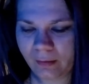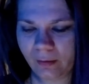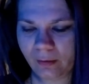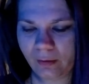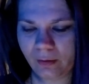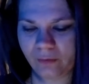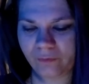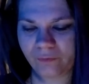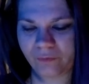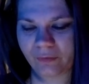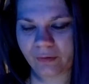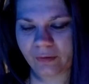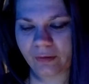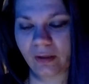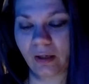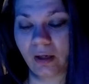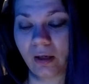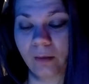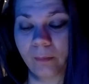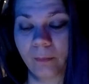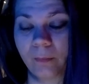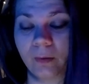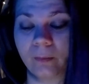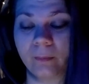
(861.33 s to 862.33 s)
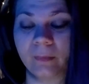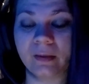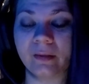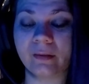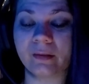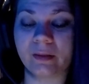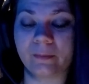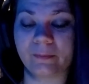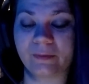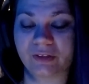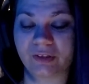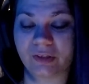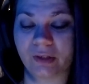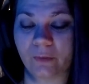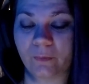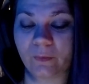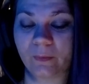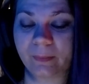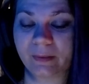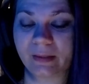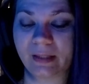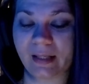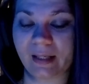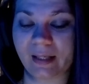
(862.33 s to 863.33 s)
For a long moment there was no
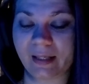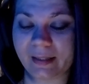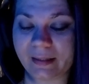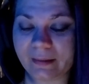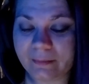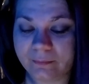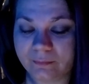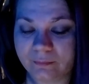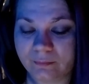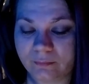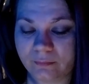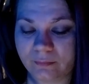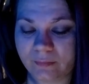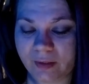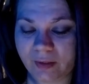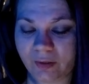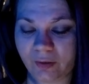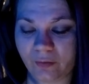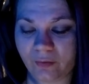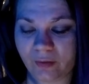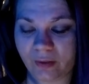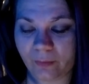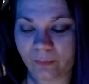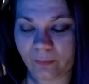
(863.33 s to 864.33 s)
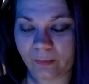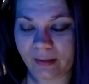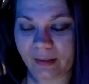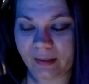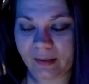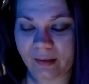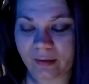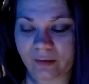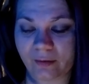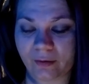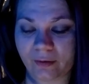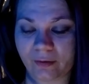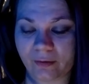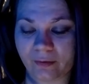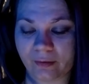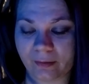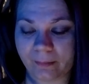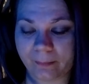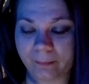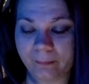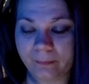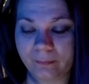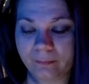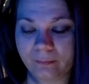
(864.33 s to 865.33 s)
reply. He knew that Reed had heard
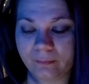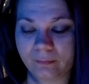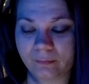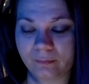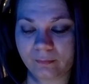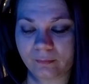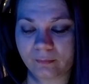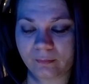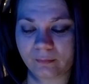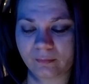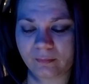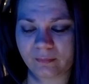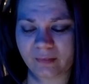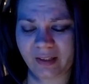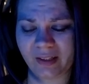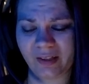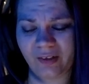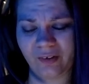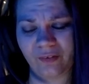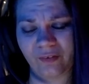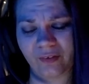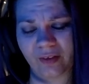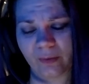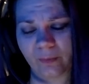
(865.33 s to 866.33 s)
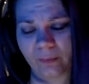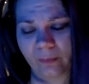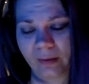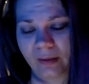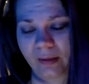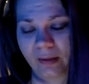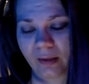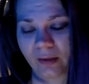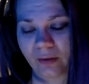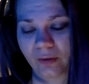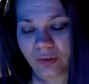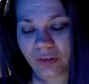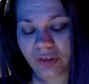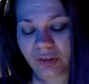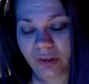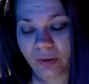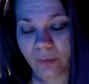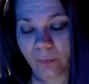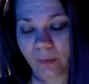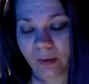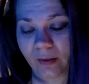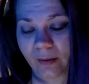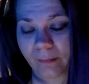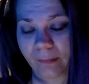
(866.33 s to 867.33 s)
him. He knew that Reed understood
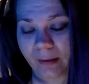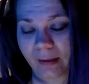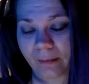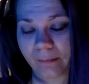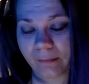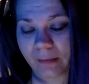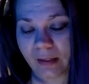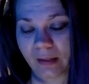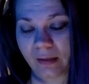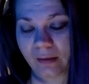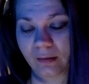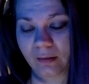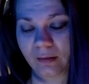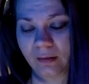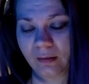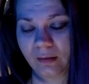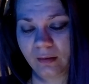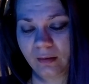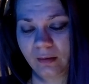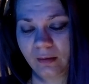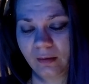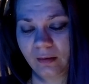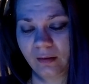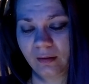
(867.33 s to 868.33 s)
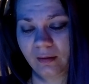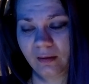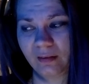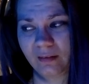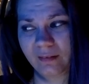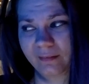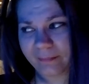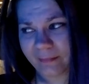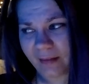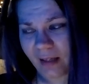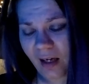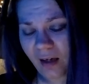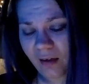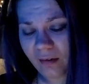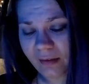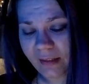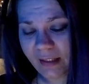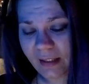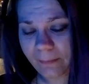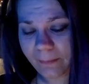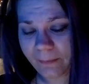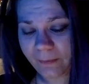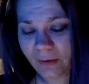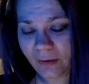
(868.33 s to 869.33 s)
what it might mean. "I'll
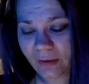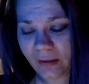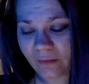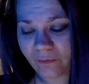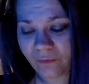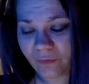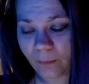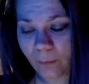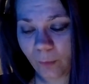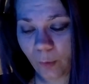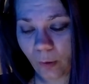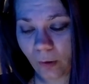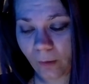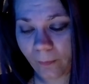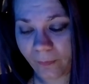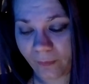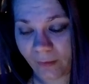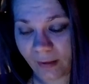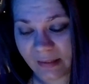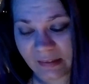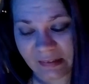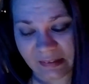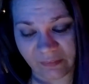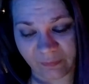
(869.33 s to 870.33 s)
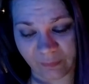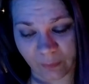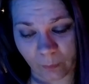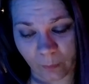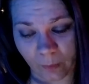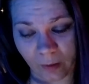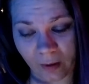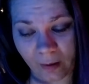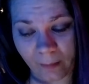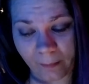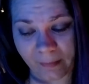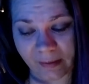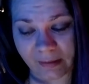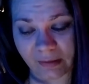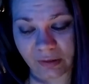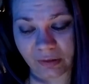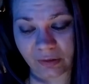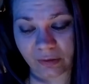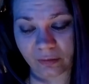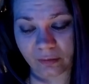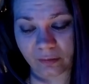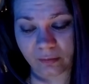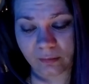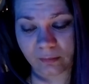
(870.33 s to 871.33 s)
keep looking for more prints if you want me
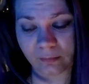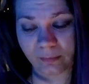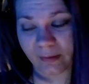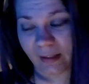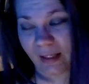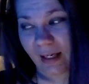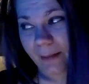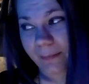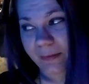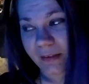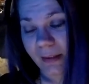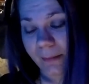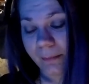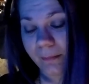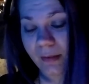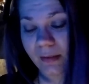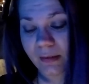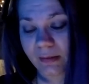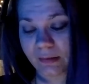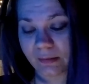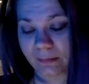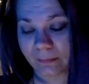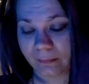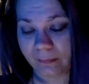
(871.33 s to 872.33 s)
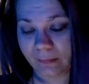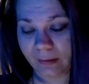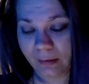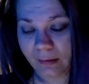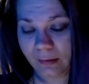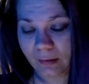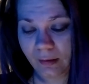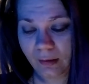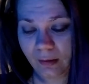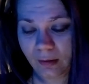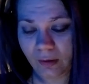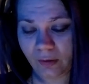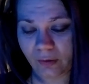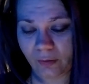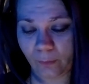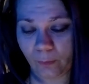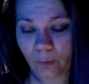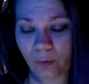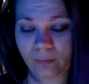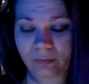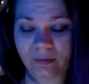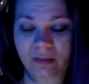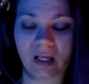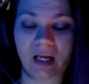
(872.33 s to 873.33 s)
to. Perhaps I missed them. The
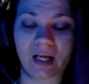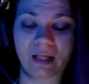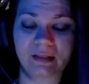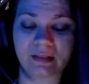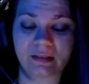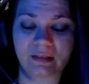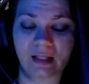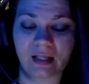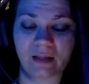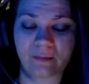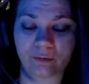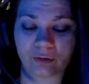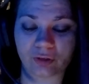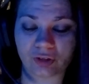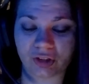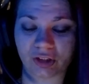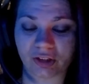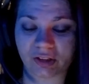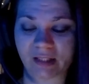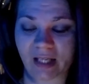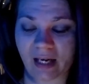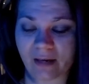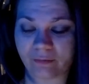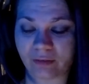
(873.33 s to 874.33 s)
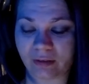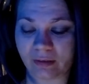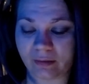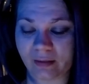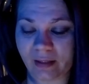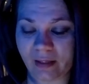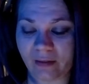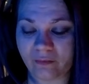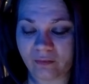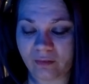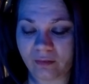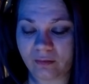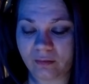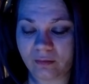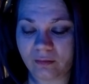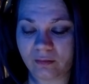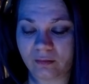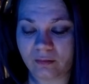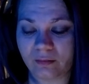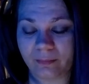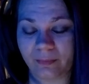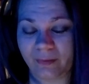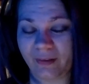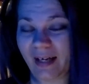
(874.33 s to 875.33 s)
wolves got to Davos just after you left.
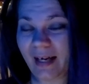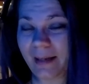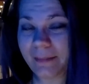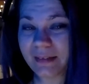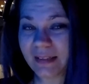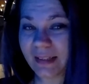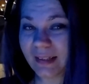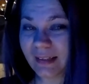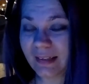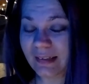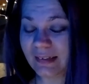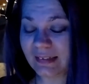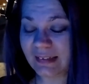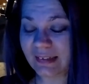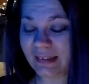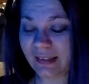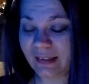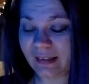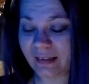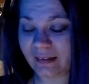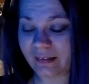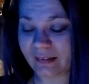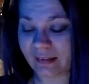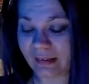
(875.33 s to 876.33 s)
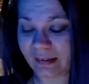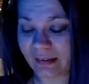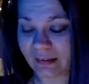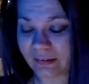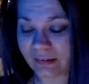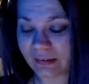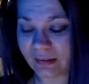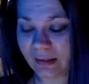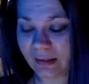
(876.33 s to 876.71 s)
Perhaps I didn't see anything else."